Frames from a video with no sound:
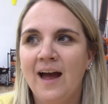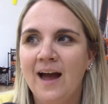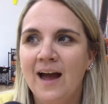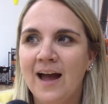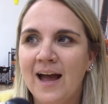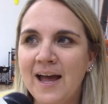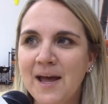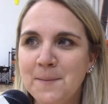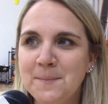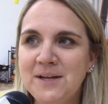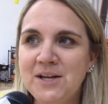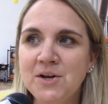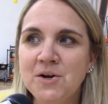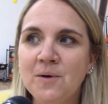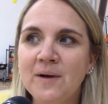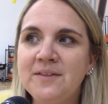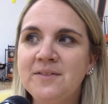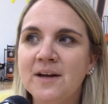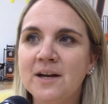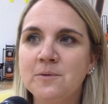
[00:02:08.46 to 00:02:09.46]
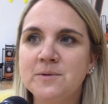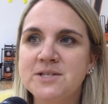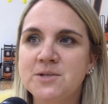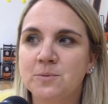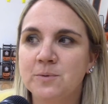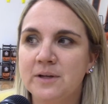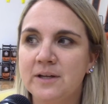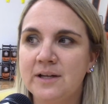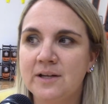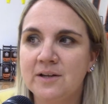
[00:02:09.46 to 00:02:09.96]
Um, you know, I thought it was a
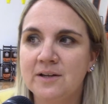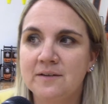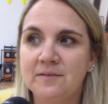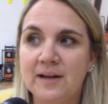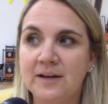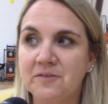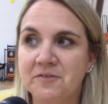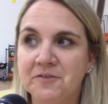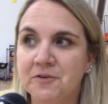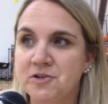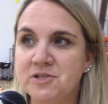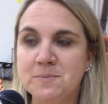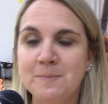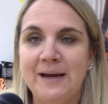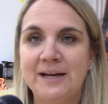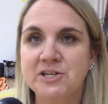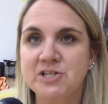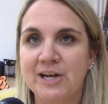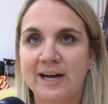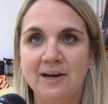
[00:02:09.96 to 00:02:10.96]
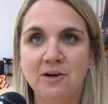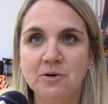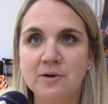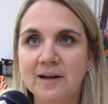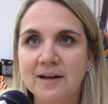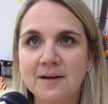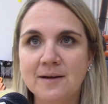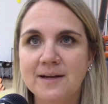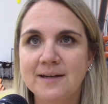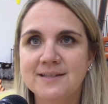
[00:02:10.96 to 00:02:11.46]
really good like first match out.
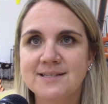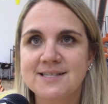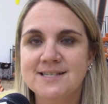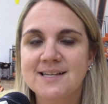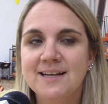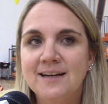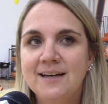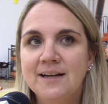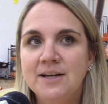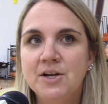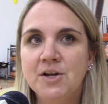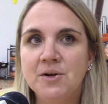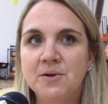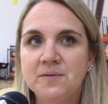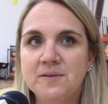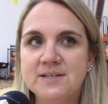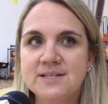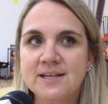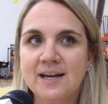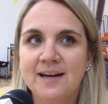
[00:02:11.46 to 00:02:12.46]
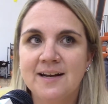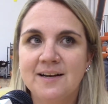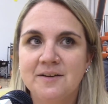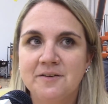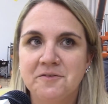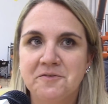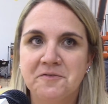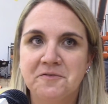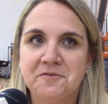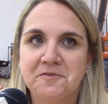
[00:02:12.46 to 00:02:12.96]
Uh, it's you know this kind
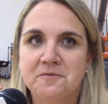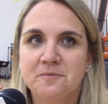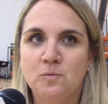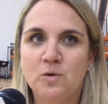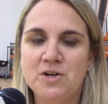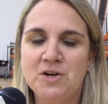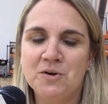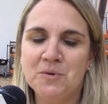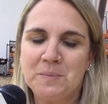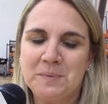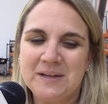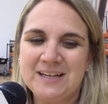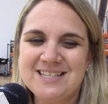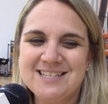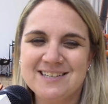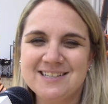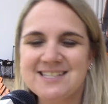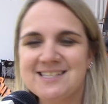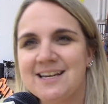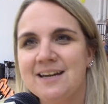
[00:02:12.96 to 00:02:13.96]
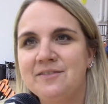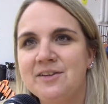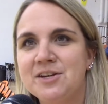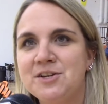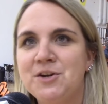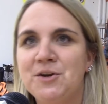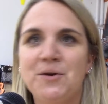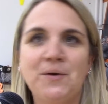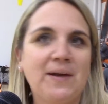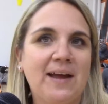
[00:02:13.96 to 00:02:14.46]
of when you don't play till
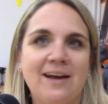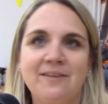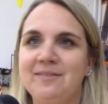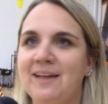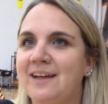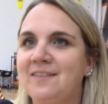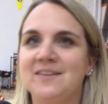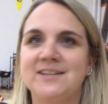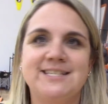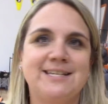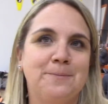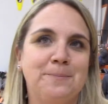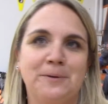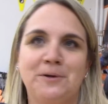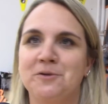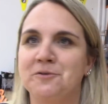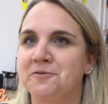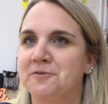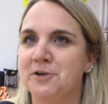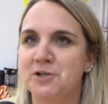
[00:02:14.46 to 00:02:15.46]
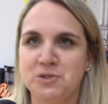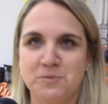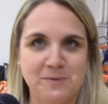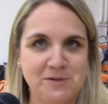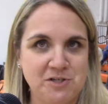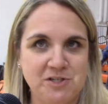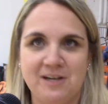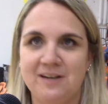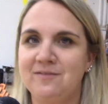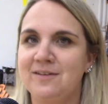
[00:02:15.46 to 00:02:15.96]
seven, you don't have like the typical
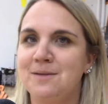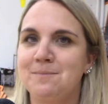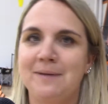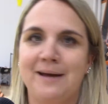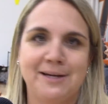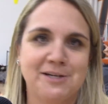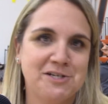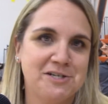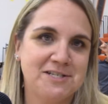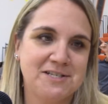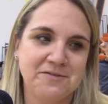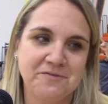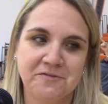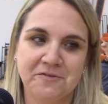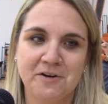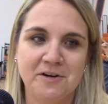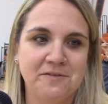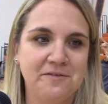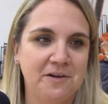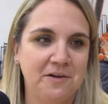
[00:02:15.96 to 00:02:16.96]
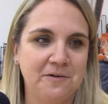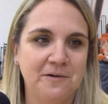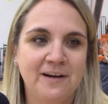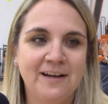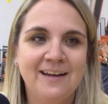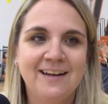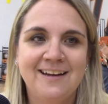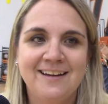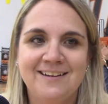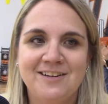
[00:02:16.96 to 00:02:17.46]
freshman JV matches in front of you.
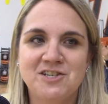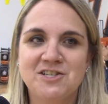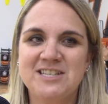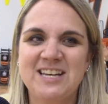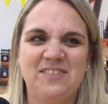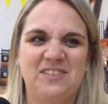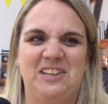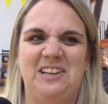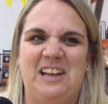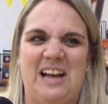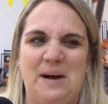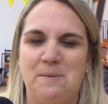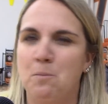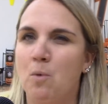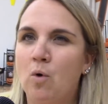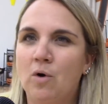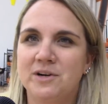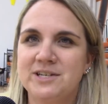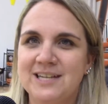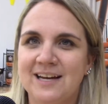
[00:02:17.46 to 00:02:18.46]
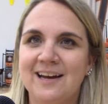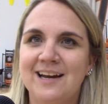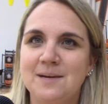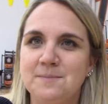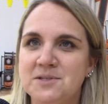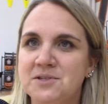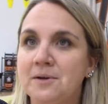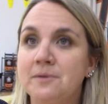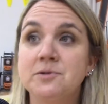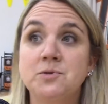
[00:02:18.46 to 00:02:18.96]
You just have a lot more time.
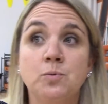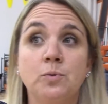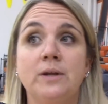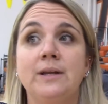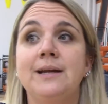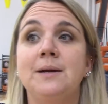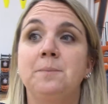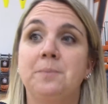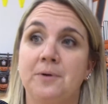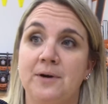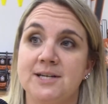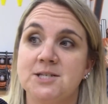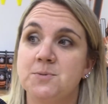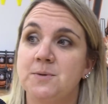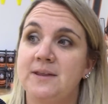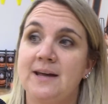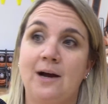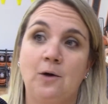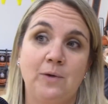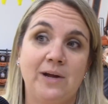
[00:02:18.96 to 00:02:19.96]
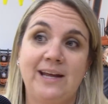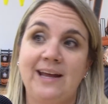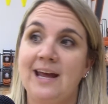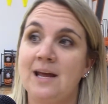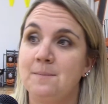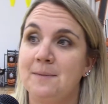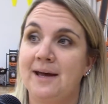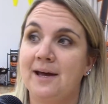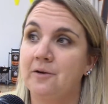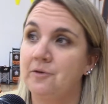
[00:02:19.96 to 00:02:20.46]
So I was really impressed with how we
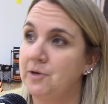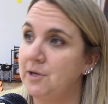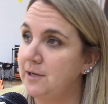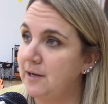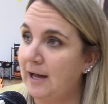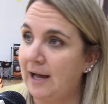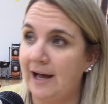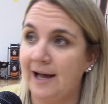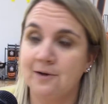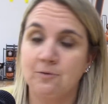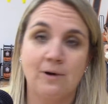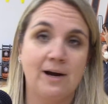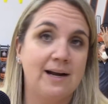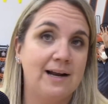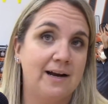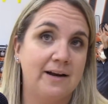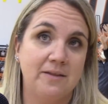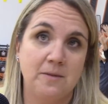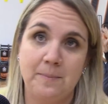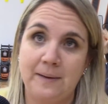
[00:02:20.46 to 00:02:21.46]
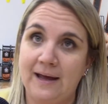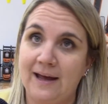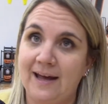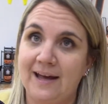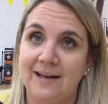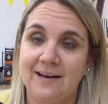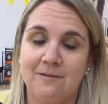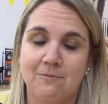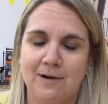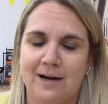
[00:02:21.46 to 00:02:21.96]
came out hot right out of the
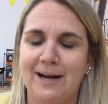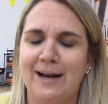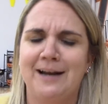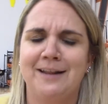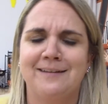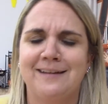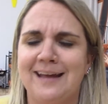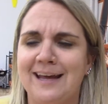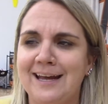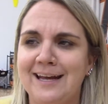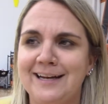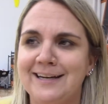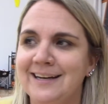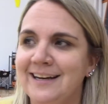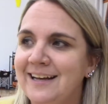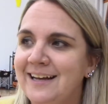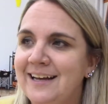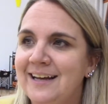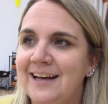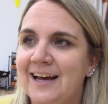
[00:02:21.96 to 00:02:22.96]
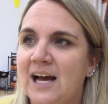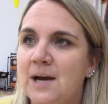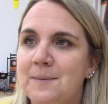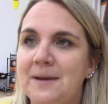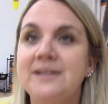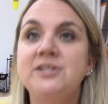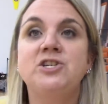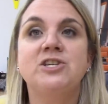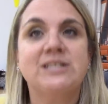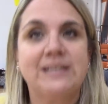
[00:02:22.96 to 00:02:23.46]
bat, right out of the gate, um,
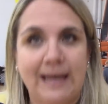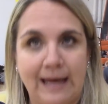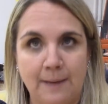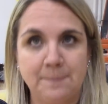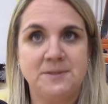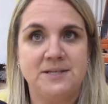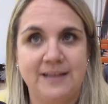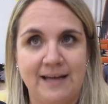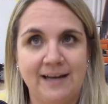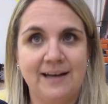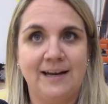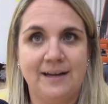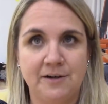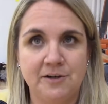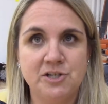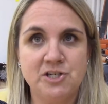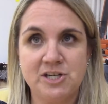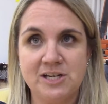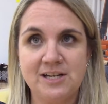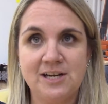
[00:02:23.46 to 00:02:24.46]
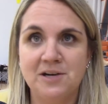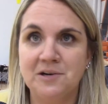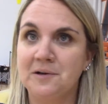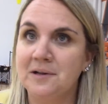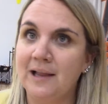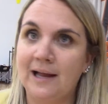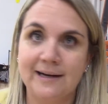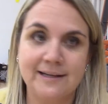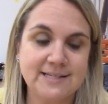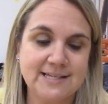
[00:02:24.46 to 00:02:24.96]
and just kept that energy. You know, a
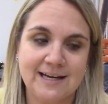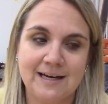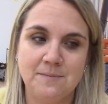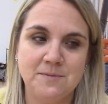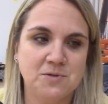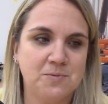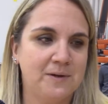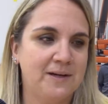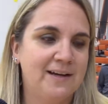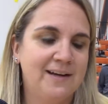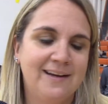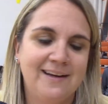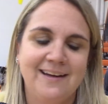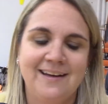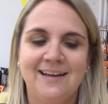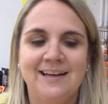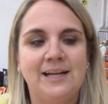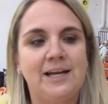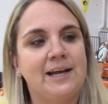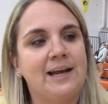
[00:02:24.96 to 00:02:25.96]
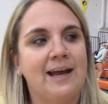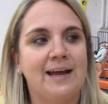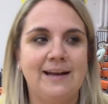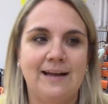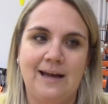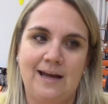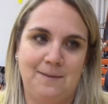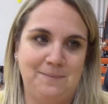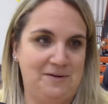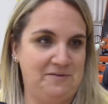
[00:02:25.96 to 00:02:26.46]
lot of times we you kind
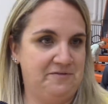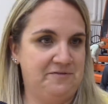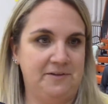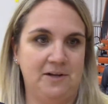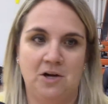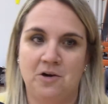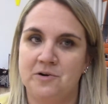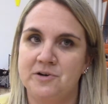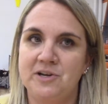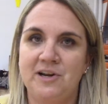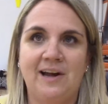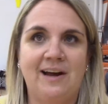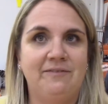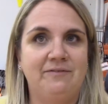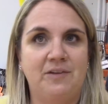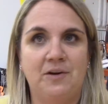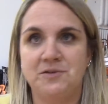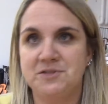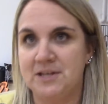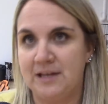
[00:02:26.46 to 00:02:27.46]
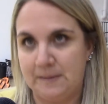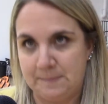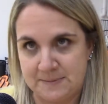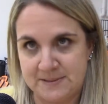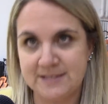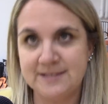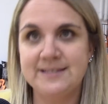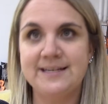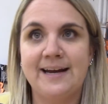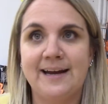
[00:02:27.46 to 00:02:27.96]
of ebb and flow, and you have those
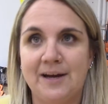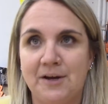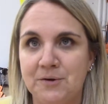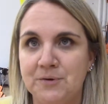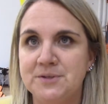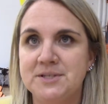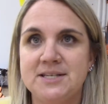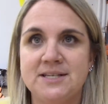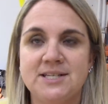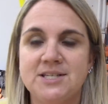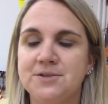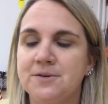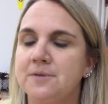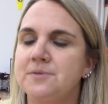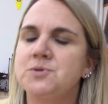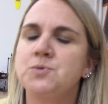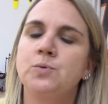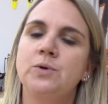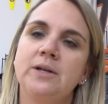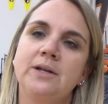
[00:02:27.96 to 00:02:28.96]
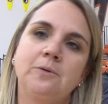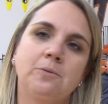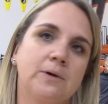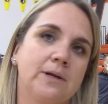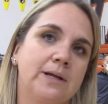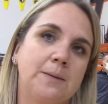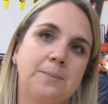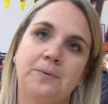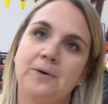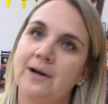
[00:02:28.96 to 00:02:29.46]
ups and downs. And so I was really
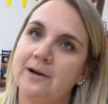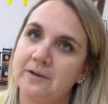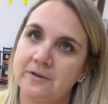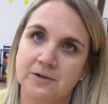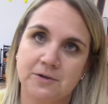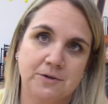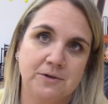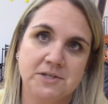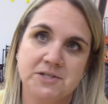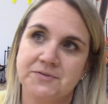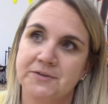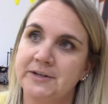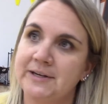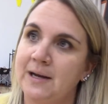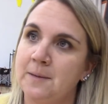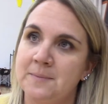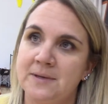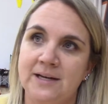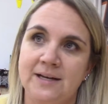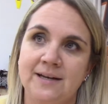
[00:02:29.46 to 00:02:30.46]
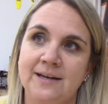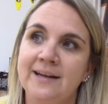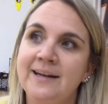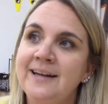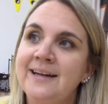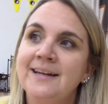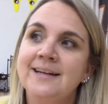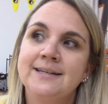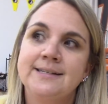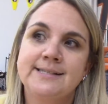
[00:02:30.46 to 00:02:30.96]
really proud of the girls for coming in,
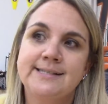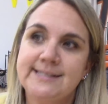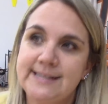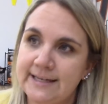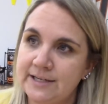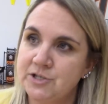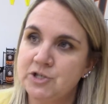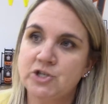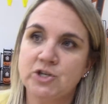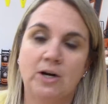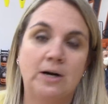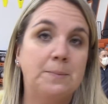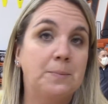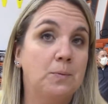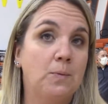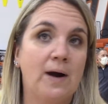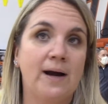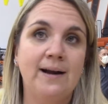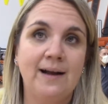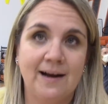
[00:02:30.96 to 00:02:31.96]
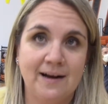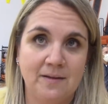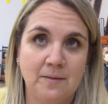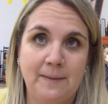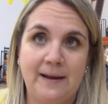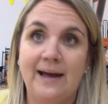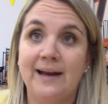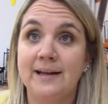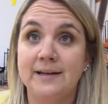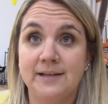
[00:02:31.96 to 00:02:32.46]
staying sharp right out of the
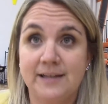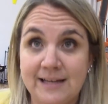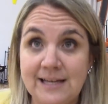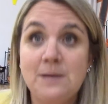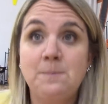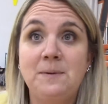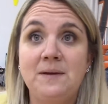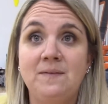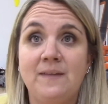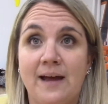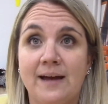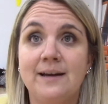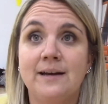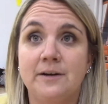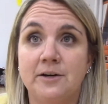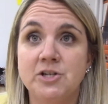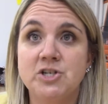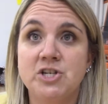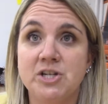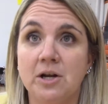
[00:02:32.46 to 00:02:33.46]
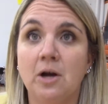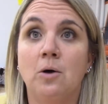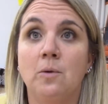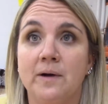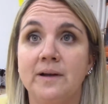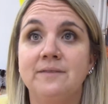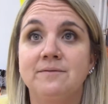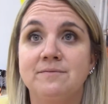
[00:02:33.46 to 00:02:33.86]
bat, and keeping that energy going.